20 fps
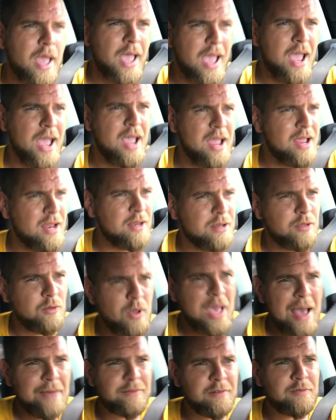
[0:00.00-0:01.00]
And
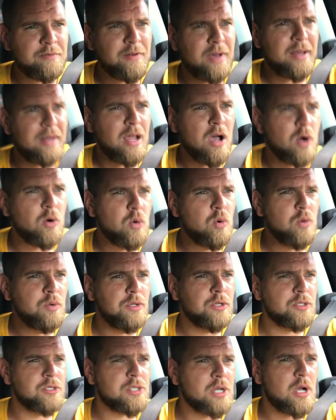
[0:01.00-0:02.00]
you have to find out who
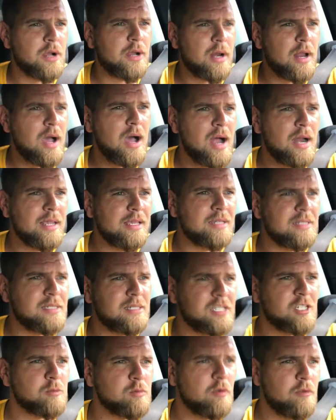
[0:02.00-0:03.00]
your target audience
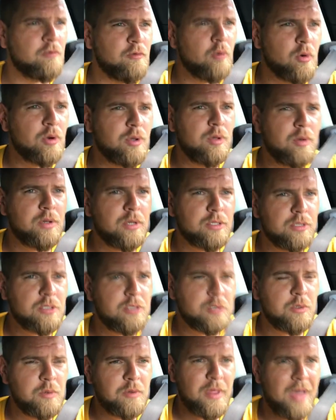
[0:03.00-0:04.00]
is before you can
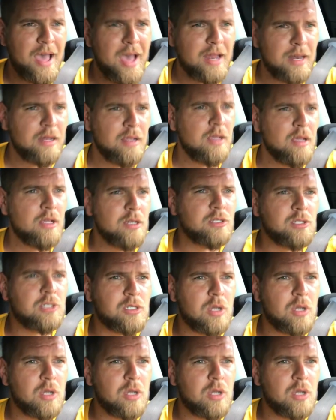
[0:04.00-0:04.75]
do that.